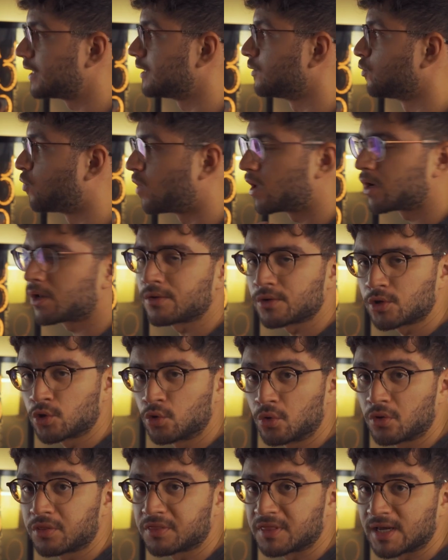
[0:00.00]
And one other
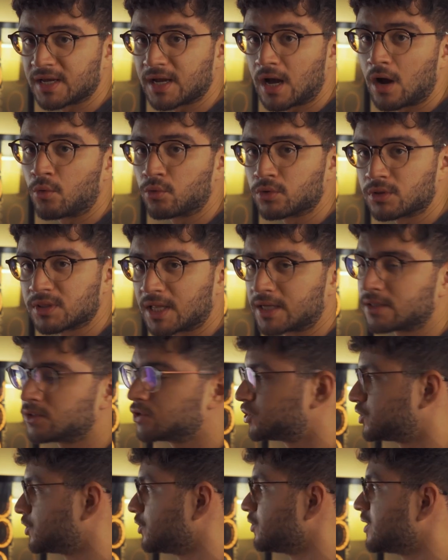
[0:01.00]
cool thing I would like
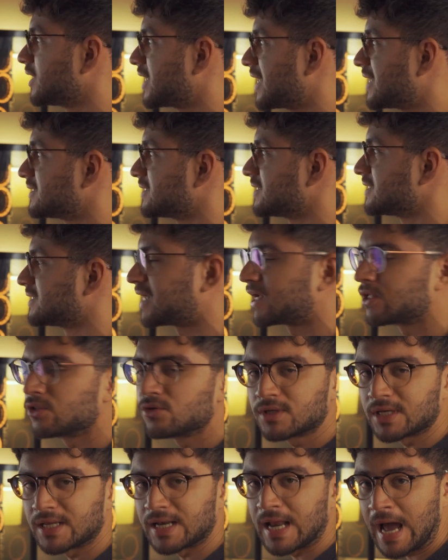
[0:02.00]
to show you guys is that
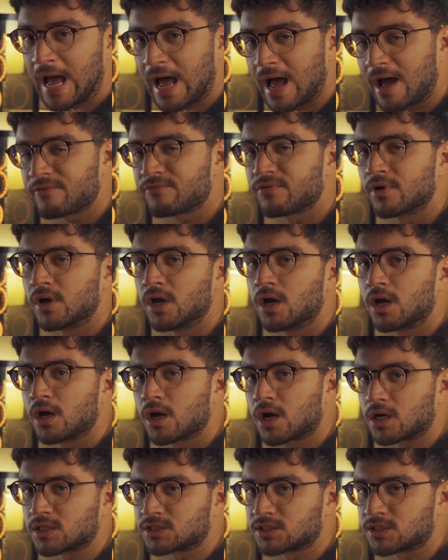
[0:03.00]
you can have
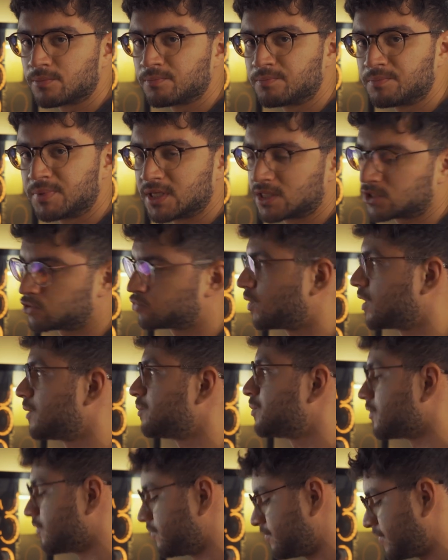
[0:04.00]
custom
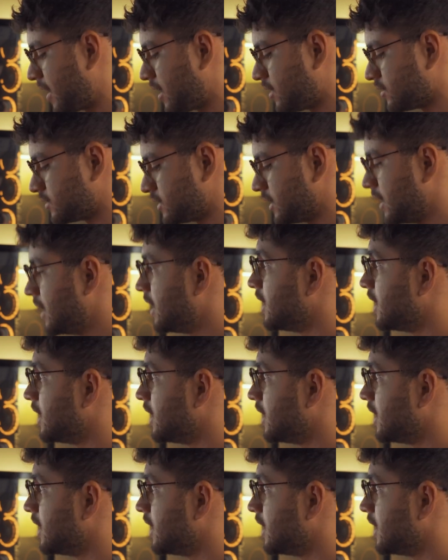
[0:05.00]
PS1 profiles.